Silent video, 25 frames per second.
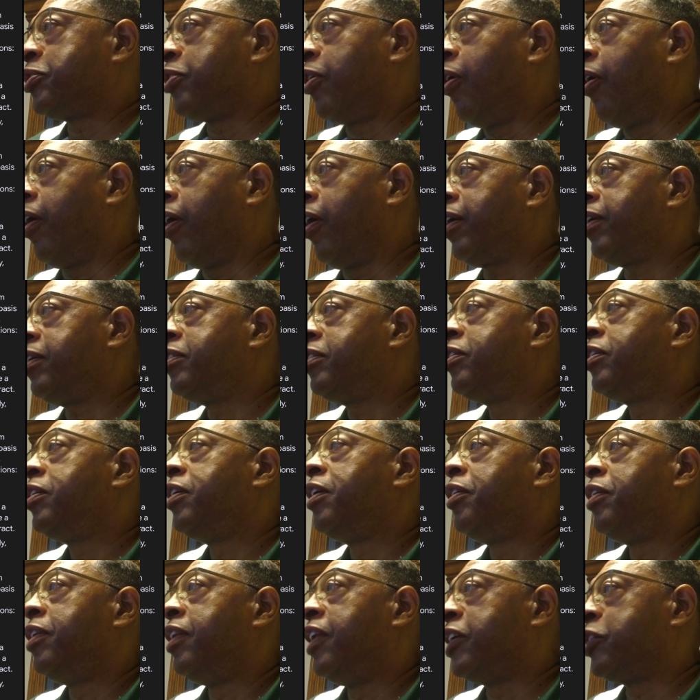are,
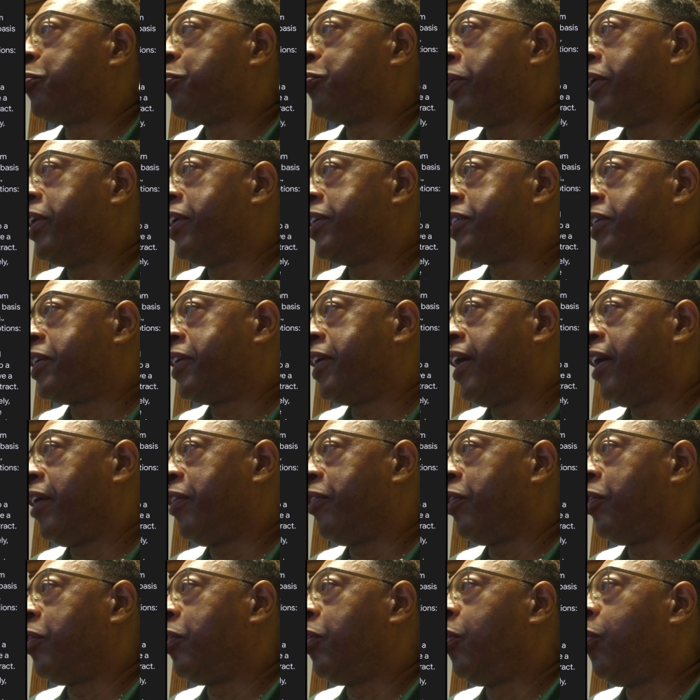let's read it
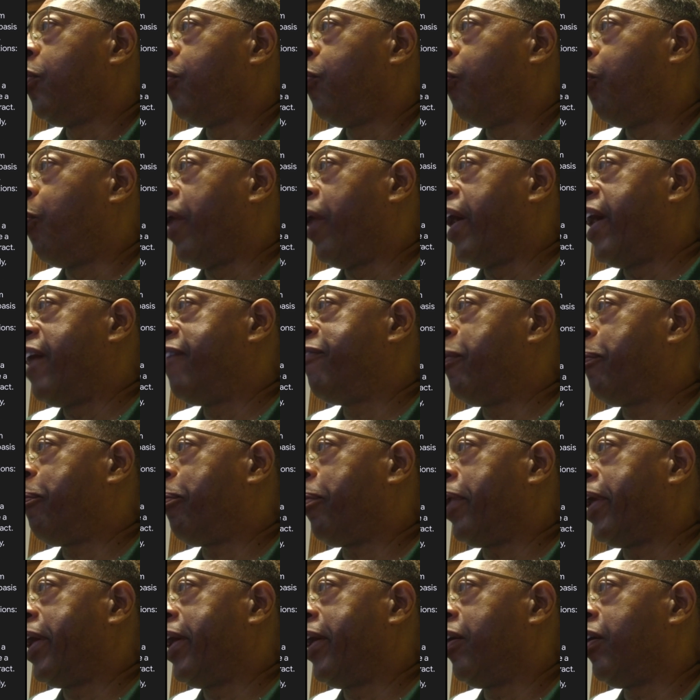together. Waive a
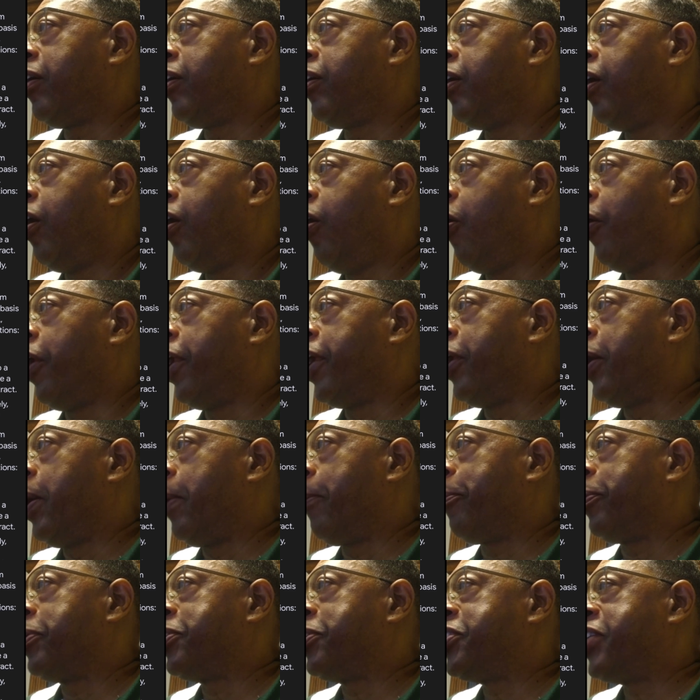player on an
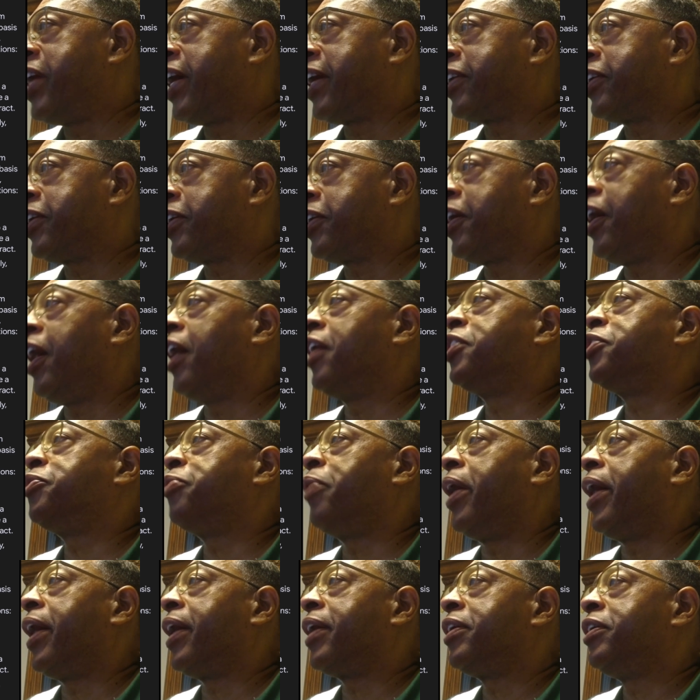unprotected
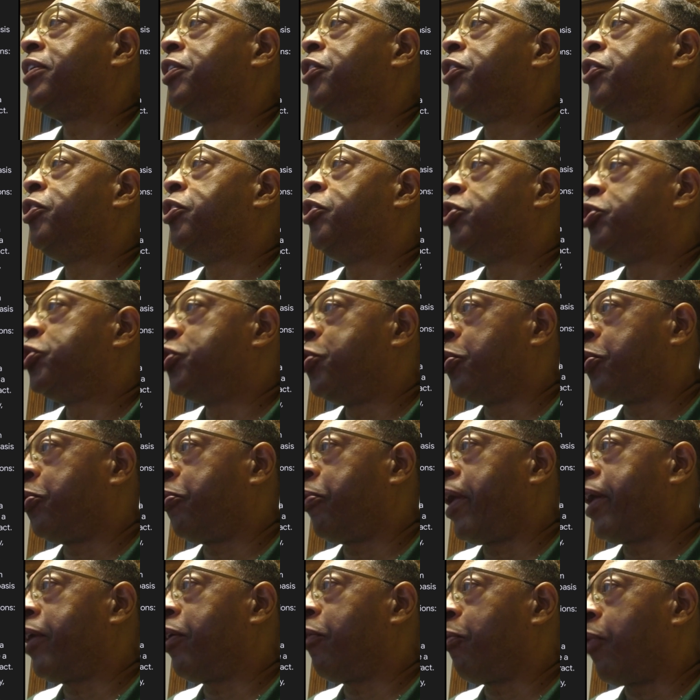contract. To
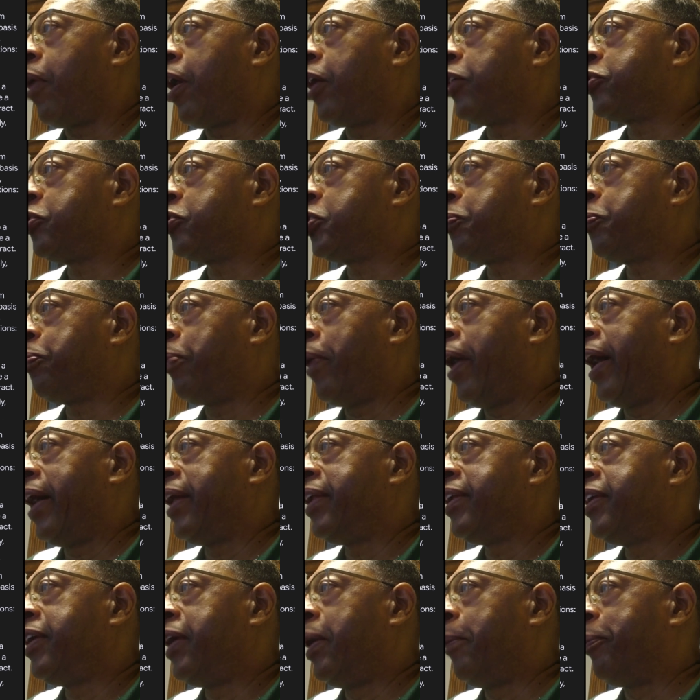create a roster spot
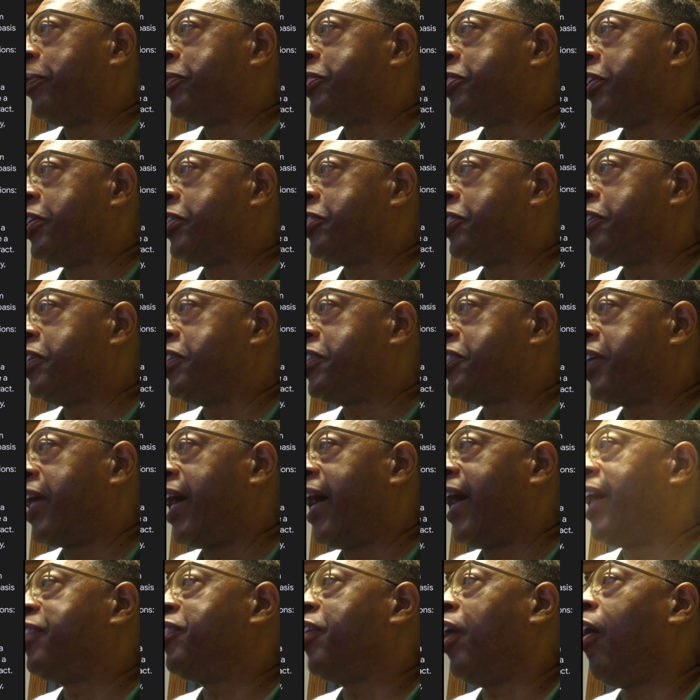and potentially
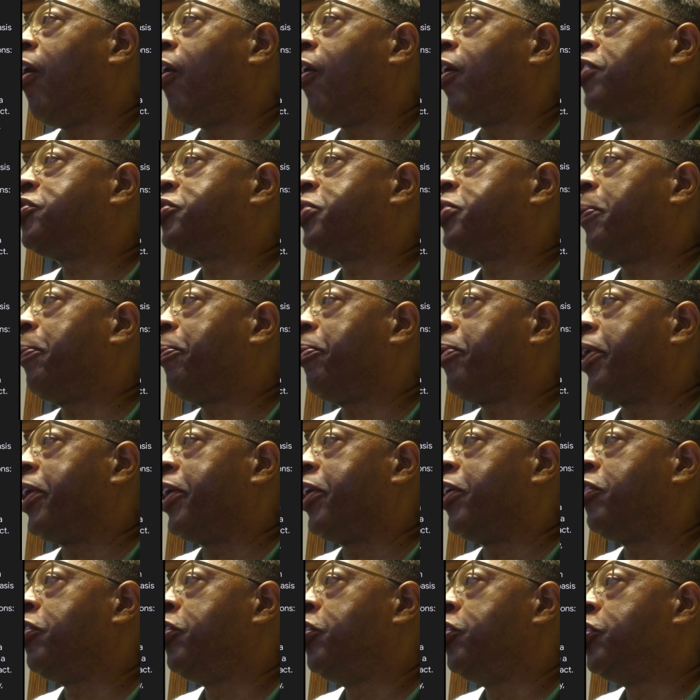sign the hardship
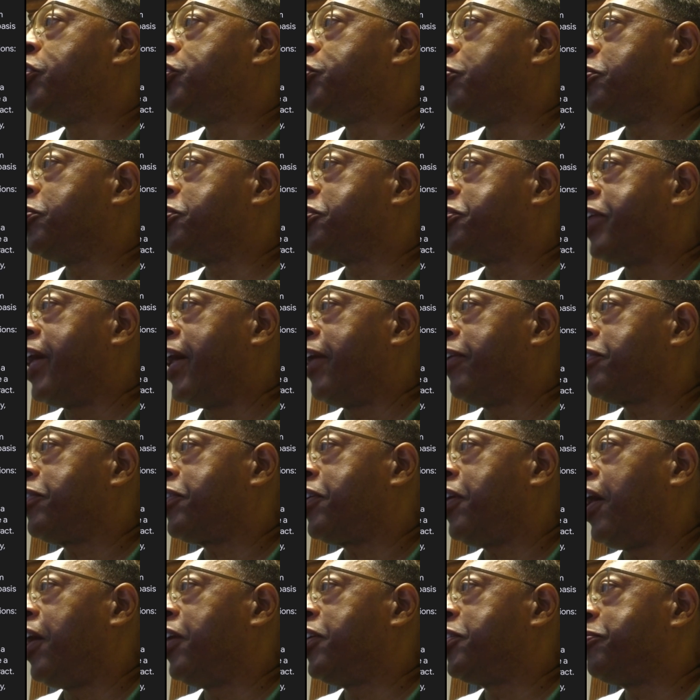player to a standard
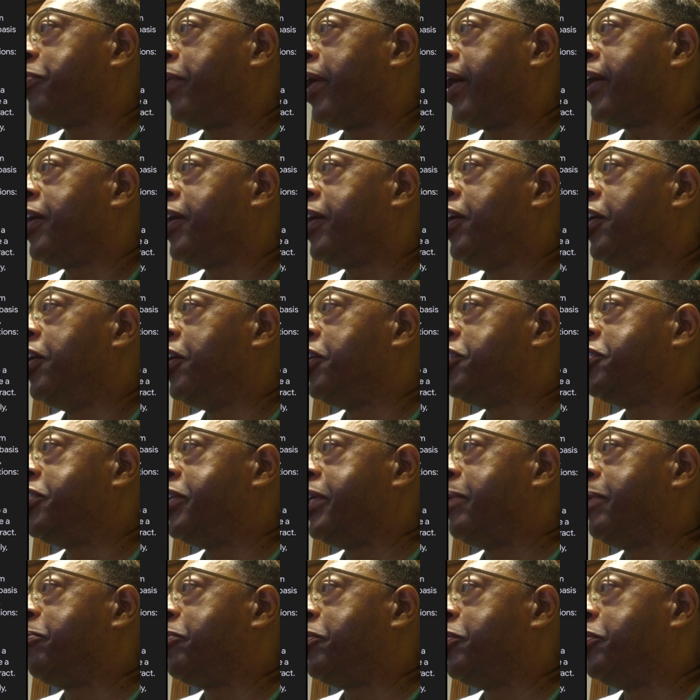contract, a
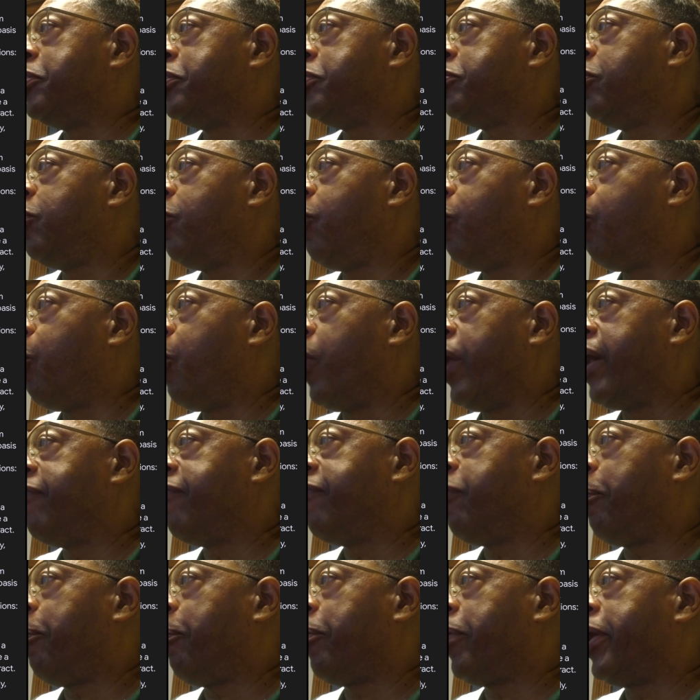team could waive
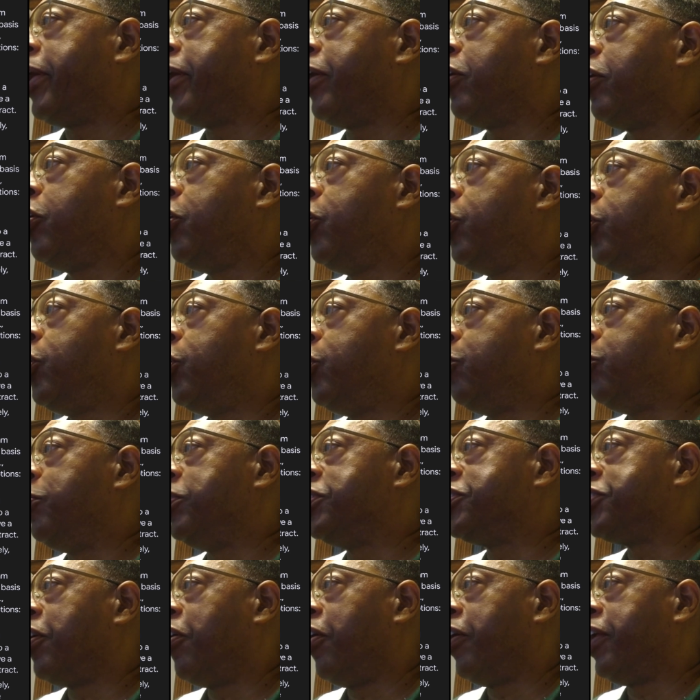a player who
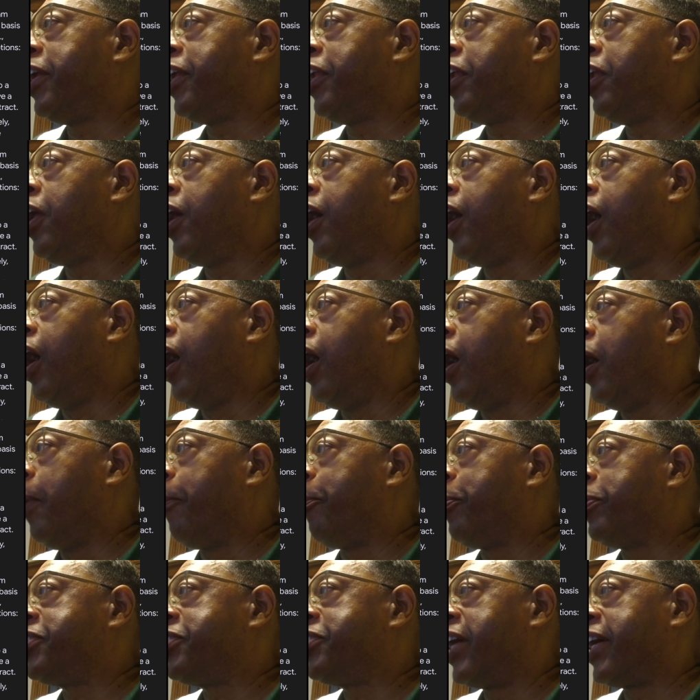is on an
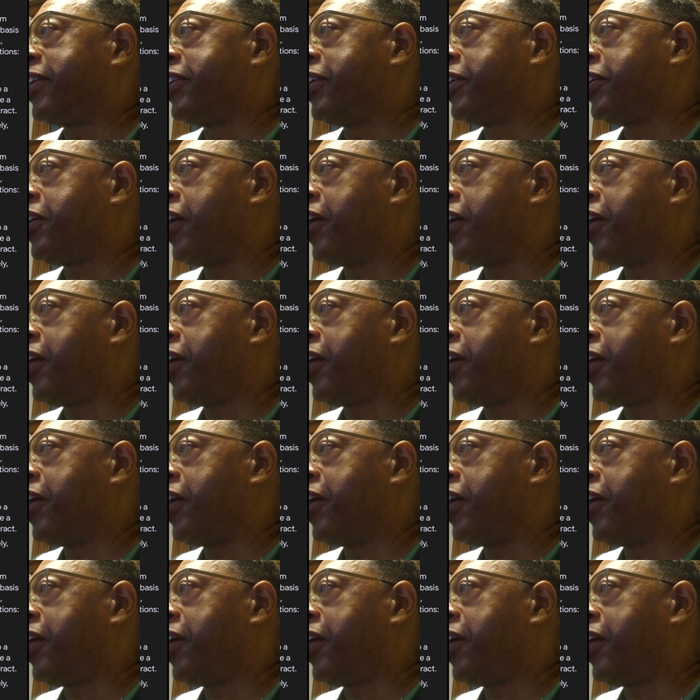unprotected